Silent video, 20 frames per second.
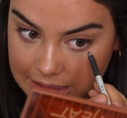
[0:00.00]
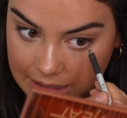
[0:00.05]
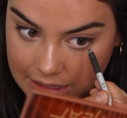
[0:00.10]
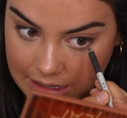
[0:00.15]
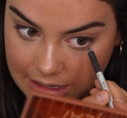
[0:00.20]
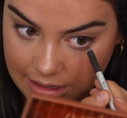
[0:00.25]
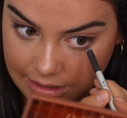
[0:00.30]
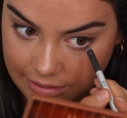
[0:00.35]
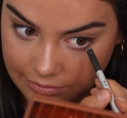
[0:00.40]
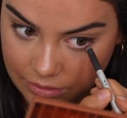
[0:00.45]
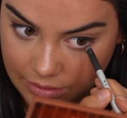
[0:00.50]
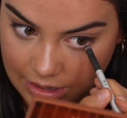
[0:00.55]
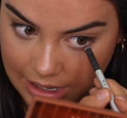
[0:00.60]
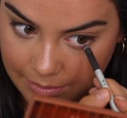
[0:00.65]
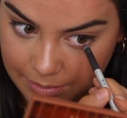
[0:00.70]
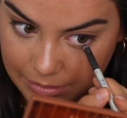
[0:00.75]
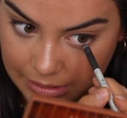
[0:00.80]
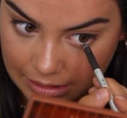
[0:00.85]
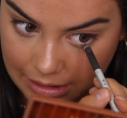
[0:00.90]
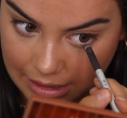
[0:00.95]
I have
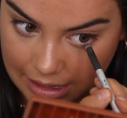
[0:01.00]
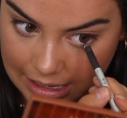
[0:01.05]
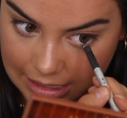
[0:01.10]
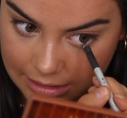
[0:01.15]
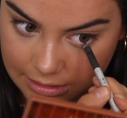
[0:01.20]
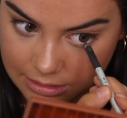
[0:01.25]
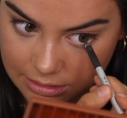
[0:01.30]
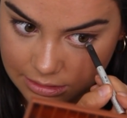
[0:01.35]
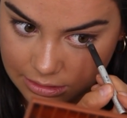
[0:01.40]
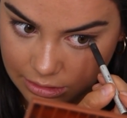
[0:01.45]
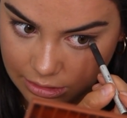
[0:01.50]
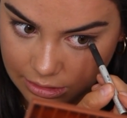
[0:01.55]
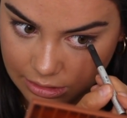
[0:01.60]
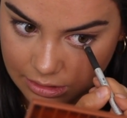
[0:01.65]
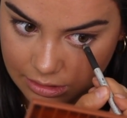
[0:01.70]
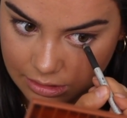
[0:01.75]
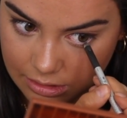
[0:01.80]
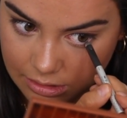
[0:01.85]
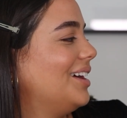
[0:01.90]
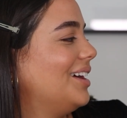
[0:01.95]
quite big eyes, so
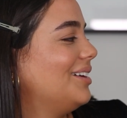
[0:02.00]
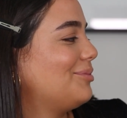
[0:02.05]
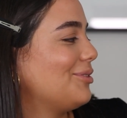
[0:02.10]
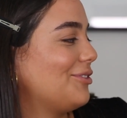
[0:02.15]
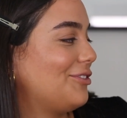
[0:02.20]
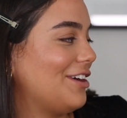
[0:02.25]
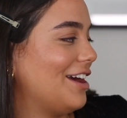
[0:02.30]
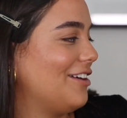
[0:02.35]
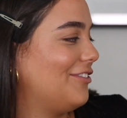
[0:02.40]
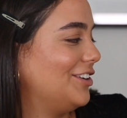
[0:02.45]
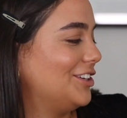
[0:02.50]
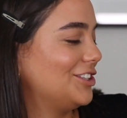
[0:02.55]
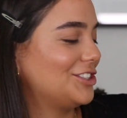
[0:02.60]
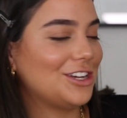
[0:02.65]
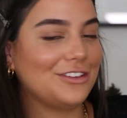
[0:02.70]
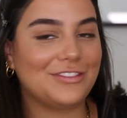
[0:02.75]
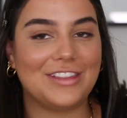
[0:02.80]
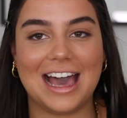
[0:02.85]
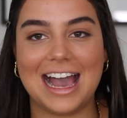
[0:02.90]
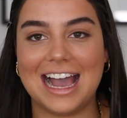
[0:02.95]
before I finish
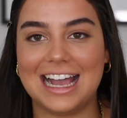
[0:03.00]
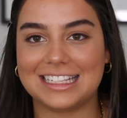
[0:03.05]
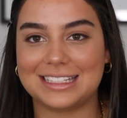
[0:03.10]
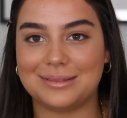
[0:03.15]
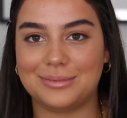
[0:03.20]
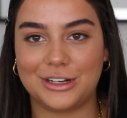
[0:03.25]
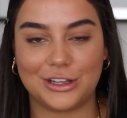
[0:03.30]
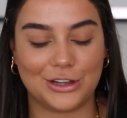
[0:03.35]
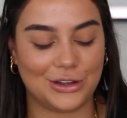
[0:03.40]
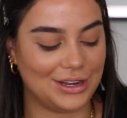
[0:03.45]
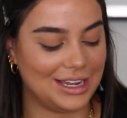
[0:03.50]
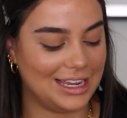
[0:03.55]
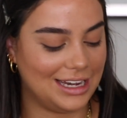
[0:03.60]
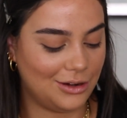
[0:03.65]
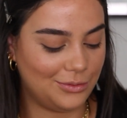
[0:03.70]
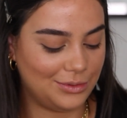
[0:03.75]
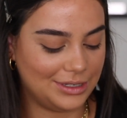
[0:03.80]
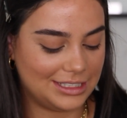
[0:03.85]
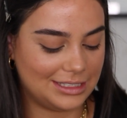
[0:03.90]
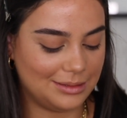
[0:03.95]
off the eyes, I'm gonna go
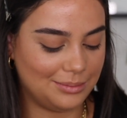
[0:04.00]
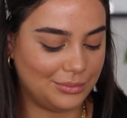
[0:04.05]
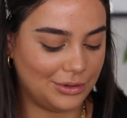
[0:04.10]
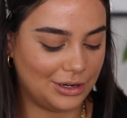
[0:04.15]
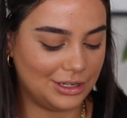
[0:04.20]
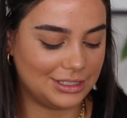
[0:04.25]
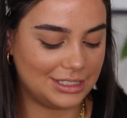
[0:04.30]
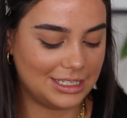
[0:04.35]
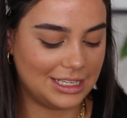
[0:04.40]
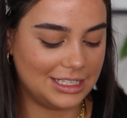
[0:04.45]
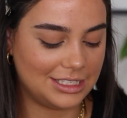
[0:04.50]
in with some bronzer.